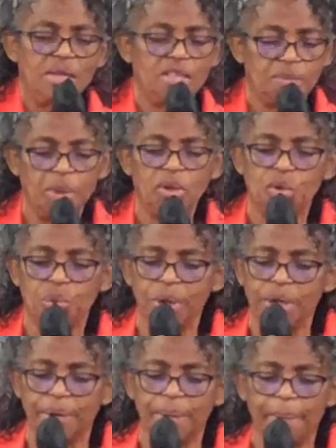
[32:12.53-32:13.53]
the spiritual
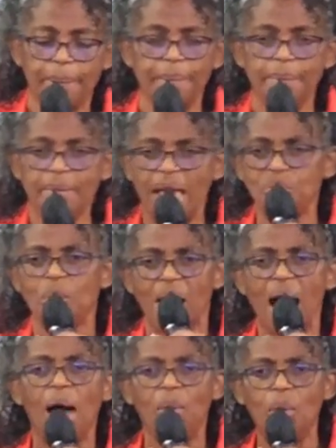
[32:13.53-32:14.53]
realm. That's what
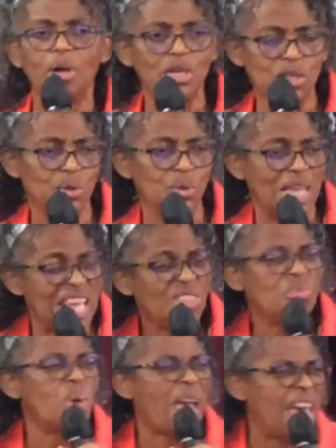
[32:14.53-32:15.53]
God wants to do.
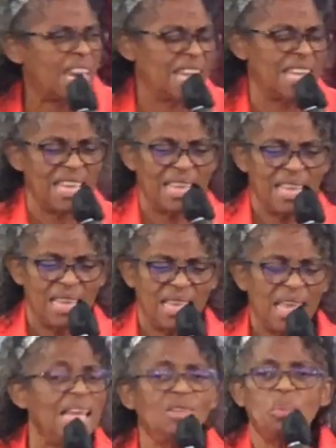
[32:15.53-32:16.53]
He's ready.
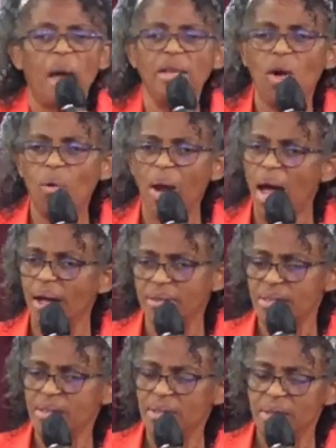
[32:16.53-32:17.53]
He's waiting on
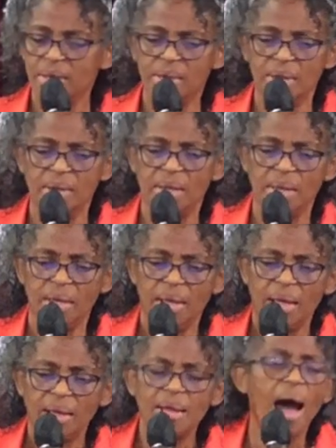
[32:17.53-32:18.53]
us.
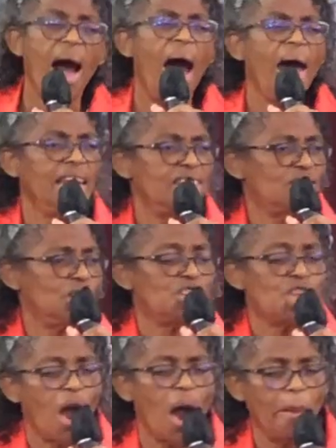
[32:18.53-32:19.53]
God is
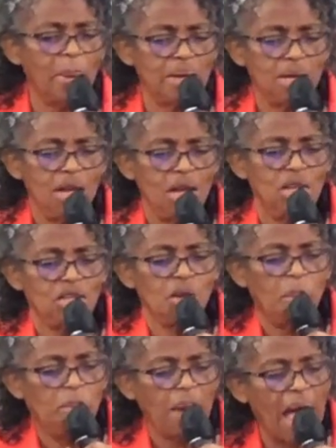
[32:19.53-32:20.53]
determined
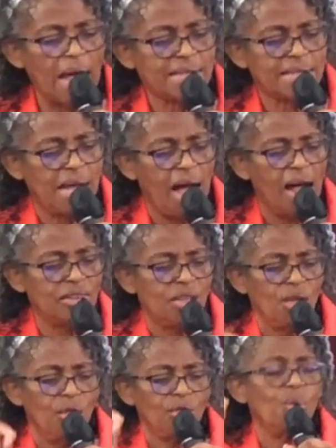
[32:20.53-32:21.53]
to bless
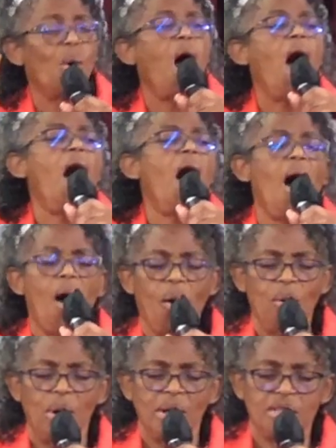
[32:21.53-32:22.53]
us through
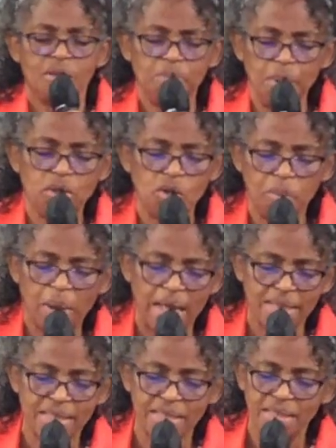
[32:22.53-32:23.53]
all spiritual
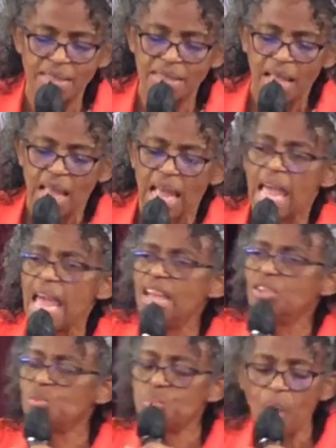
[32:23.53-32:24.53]
blessings.
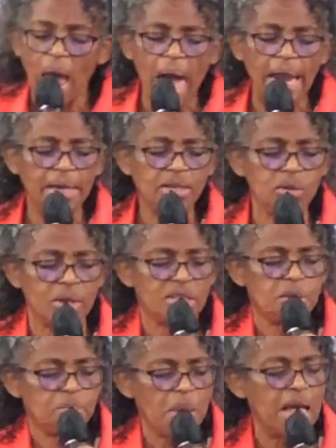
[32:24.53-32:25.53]
He's ready to
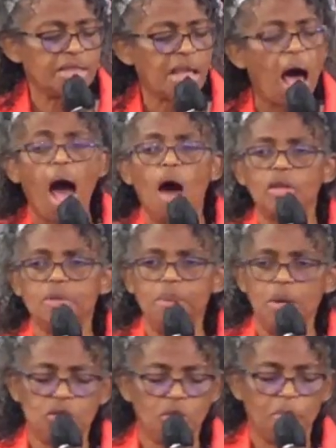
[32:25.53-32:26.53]
dispense all
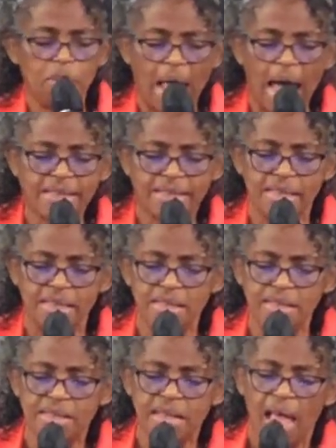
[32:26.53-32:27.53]
spiritual
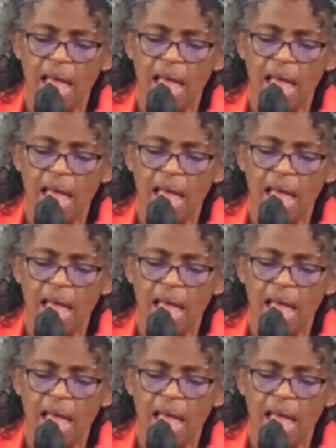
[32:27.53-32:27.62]
blessings